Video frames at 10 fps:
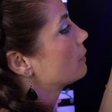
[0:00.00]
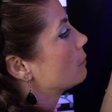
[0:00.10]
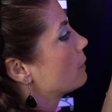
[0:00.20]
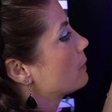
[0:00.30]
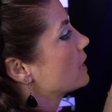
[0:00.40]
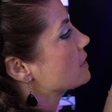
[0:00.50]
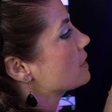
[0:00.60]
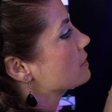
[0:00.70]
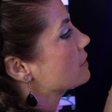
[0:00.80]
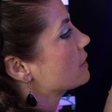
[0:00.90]
Maybe it
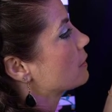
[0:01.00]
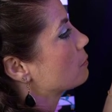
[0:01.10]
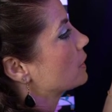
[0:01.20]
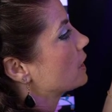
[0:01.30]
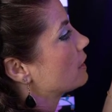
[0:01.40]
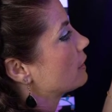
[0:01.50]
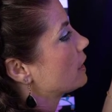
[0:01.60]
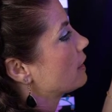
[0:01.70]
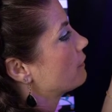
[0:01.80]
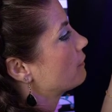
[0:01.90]
does look
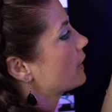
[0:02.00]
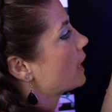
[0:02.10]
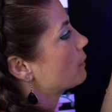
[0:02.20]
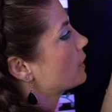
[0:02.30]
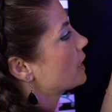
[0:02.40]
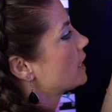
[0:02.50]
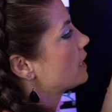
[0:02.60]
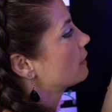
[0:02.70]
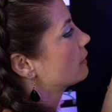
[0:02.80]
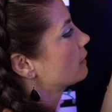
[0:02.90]
completely flowery.